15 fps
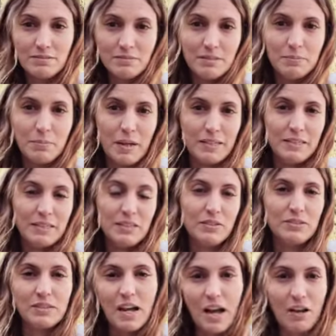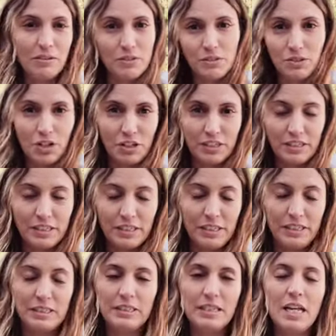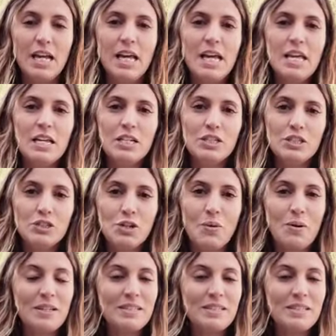depending on how your chart is. So it's a